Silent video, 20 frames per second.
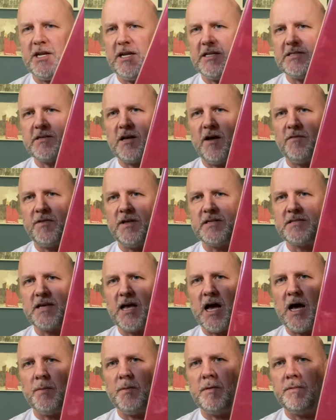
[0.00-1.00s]
It's off this
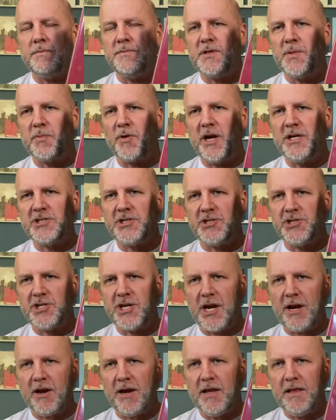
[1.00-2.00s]
album, Depression
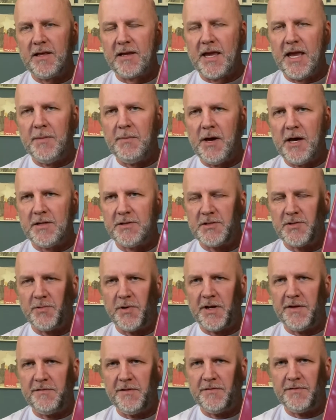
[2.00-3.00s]
Cherry, that came out in
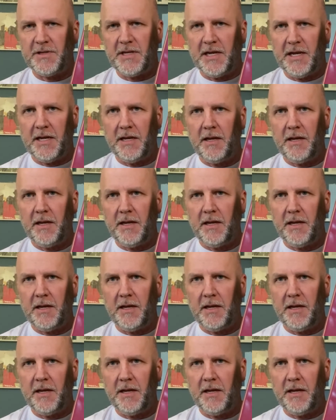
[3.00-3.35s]
2015.